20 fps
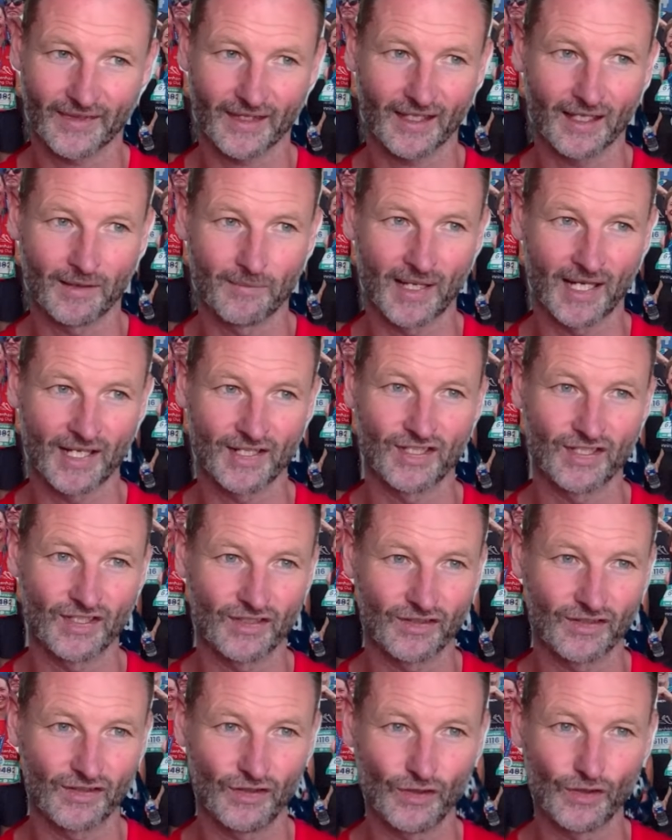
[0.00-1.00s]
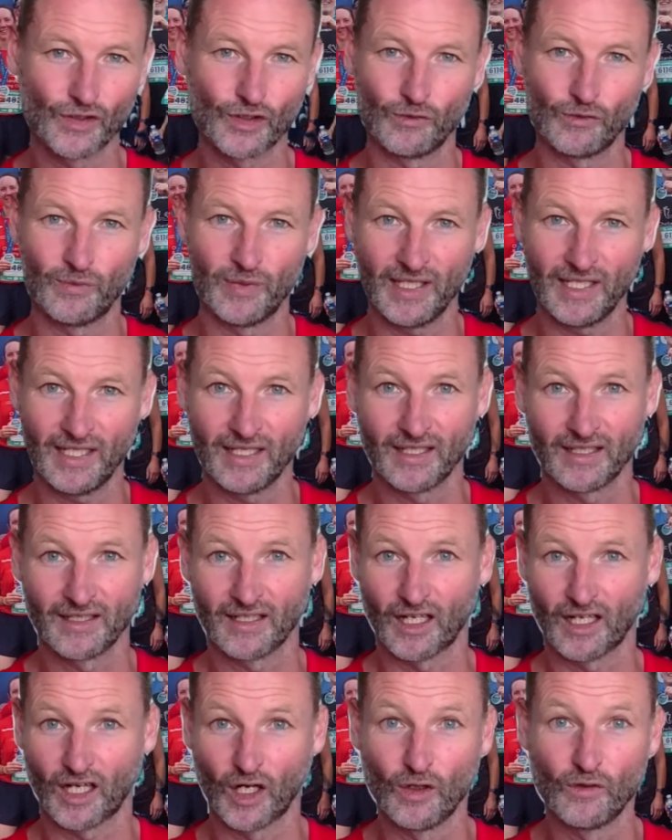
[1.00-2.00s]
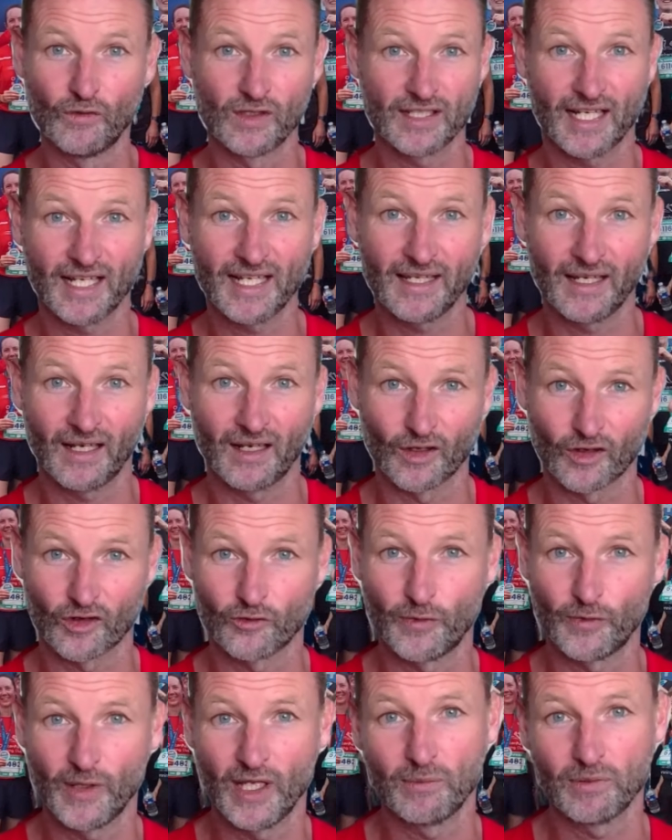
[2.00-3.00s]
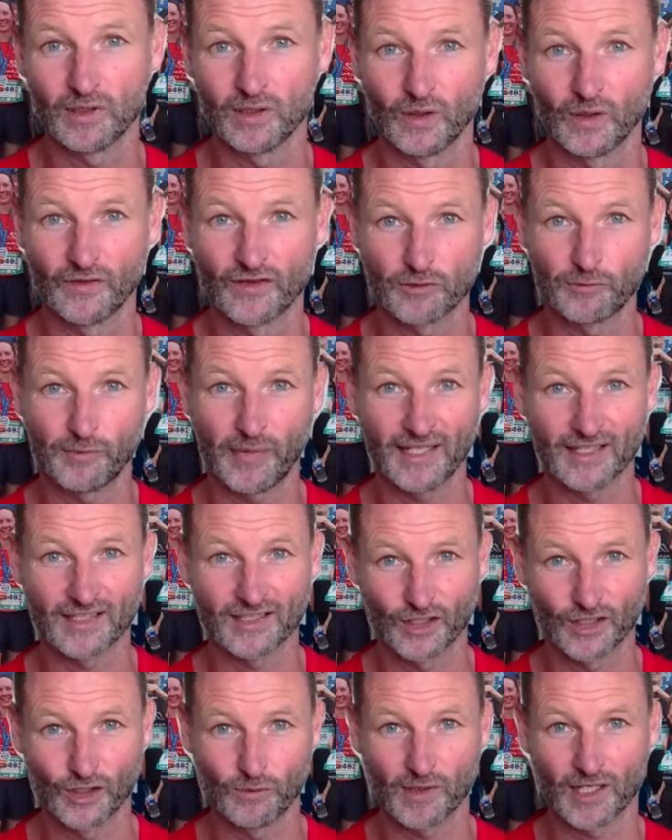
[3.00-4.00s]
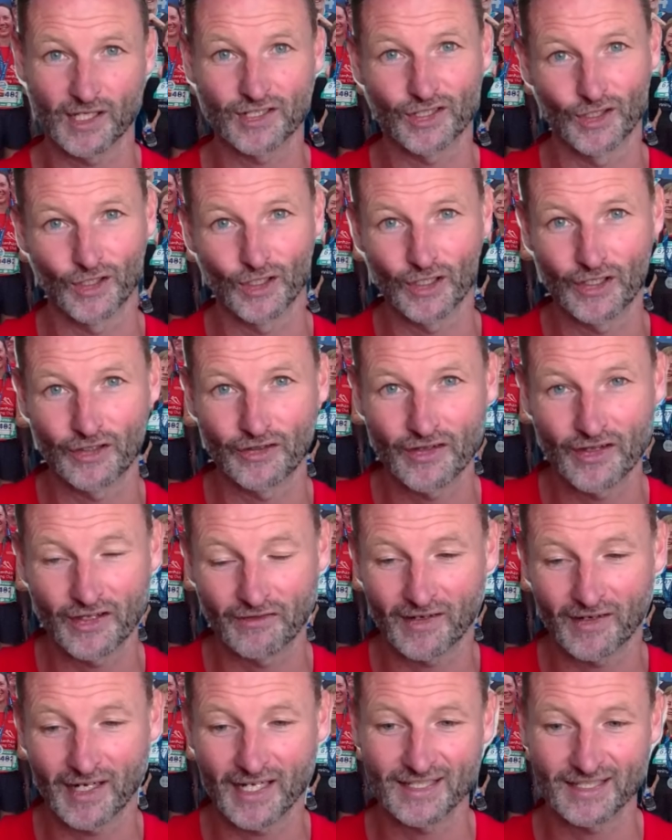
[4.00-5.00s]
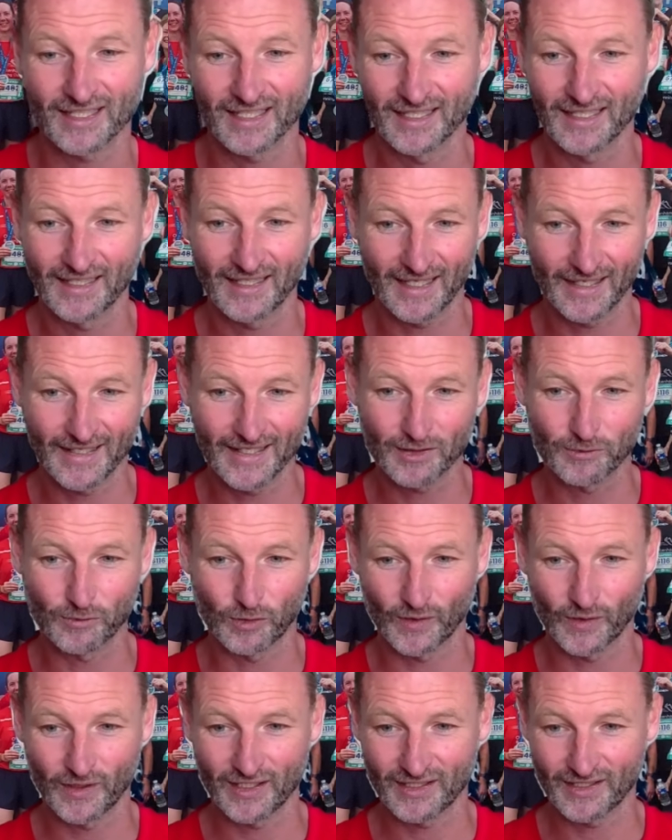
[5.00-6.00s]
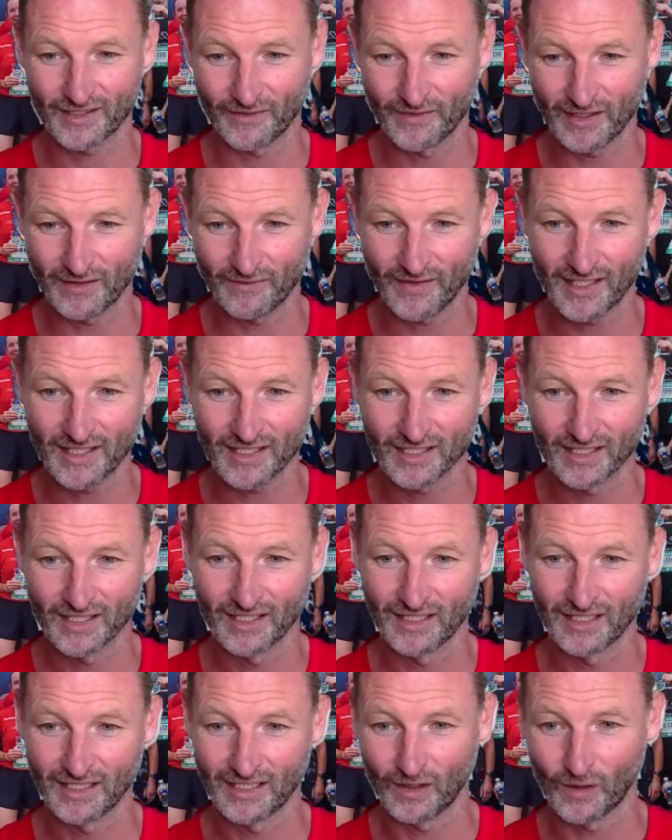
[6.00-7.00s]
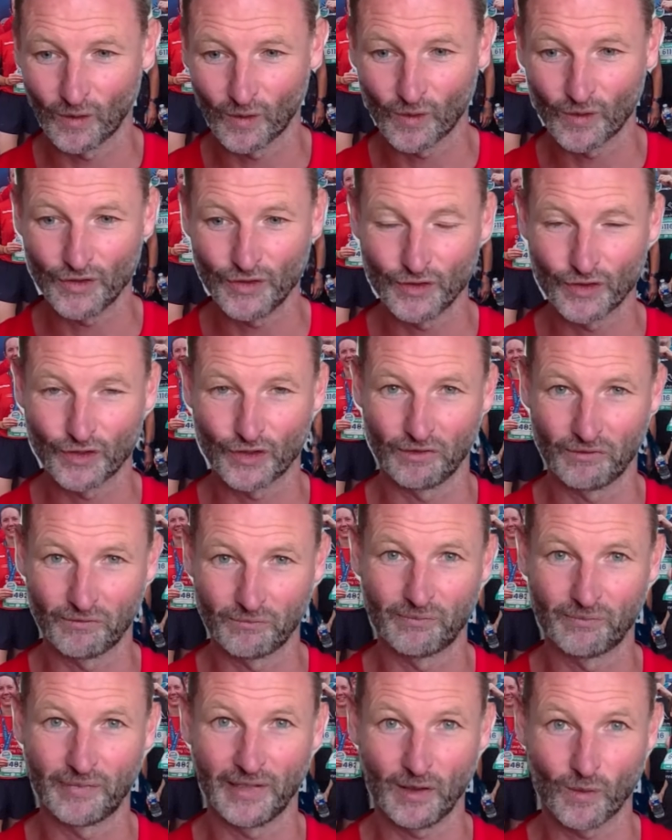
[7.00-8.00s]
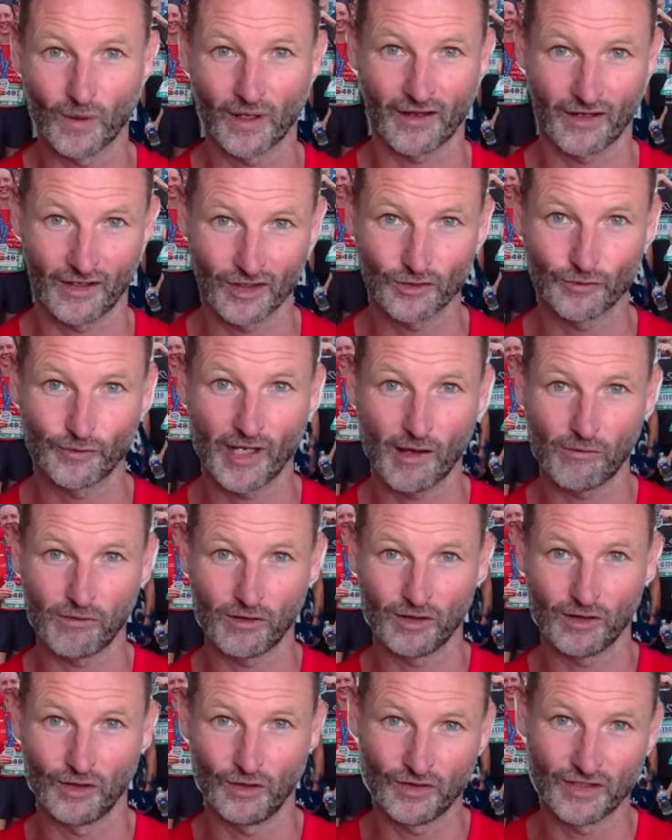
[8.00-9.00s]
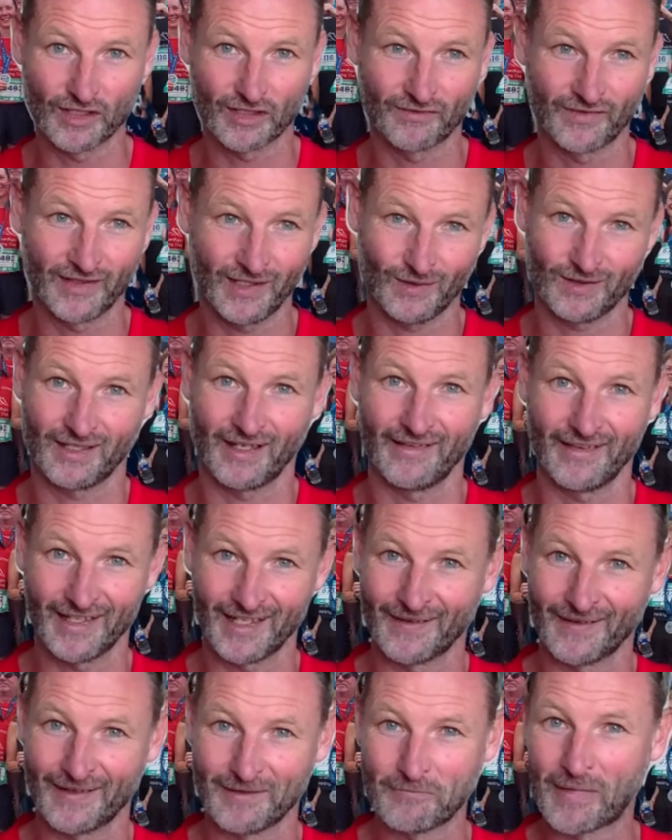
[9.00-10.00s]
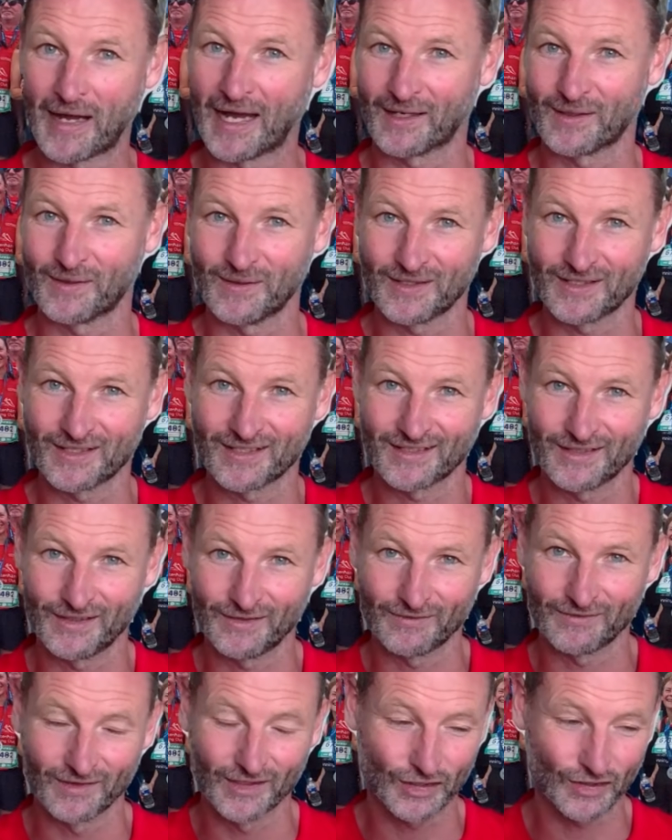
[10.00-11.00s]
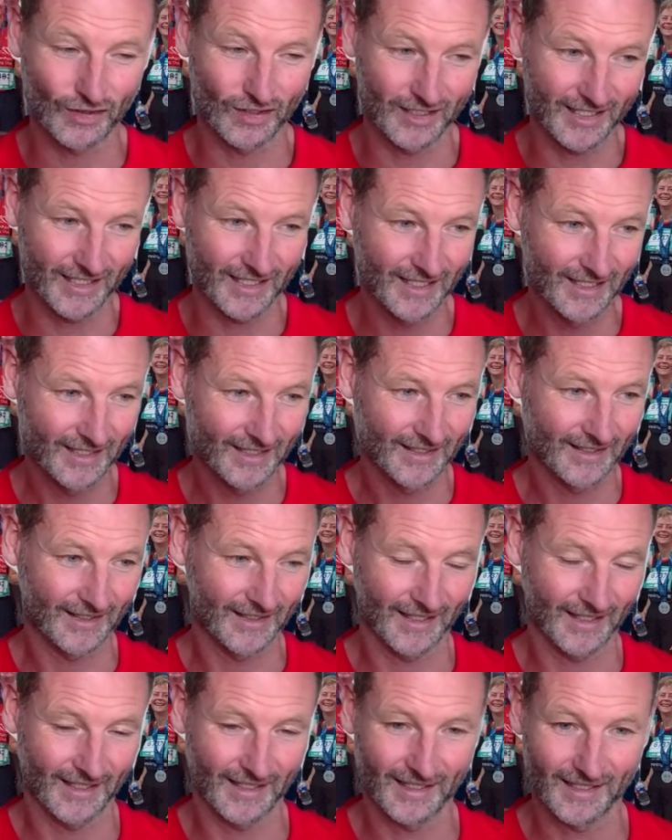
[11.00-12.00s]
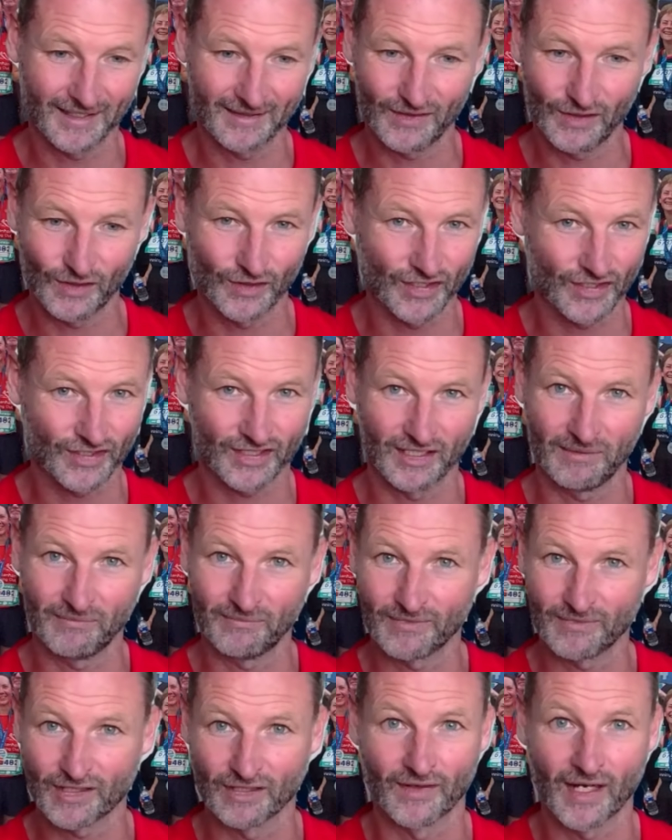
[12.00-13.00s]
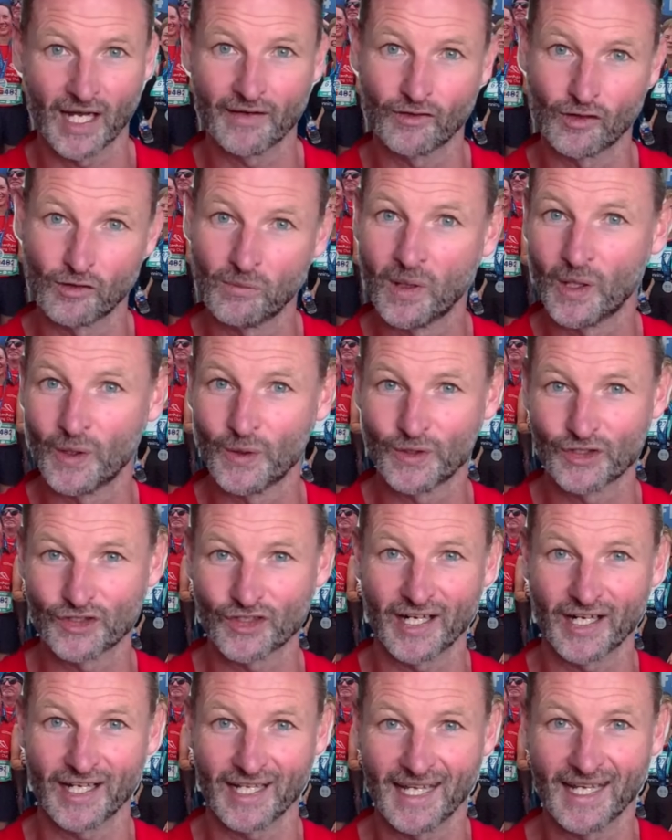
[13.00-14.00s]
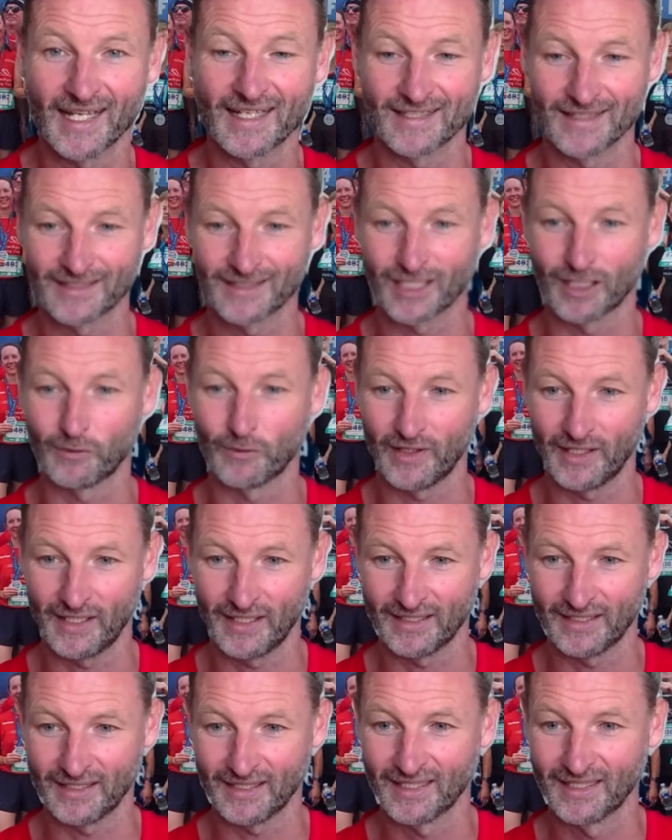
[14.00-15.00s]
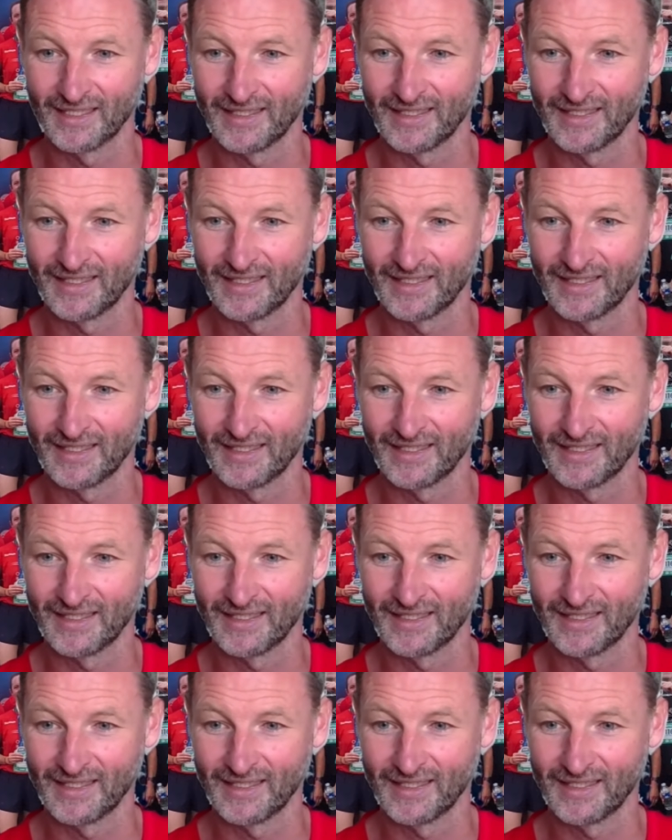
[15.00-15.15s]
Imagine you could be overtaking a lot of people who have spent too much earlier in the race at this point of the event, or you could be one of those people who just feels like they're going backwards. You've literally, you're just in survival mode, trying to get to the top of the hill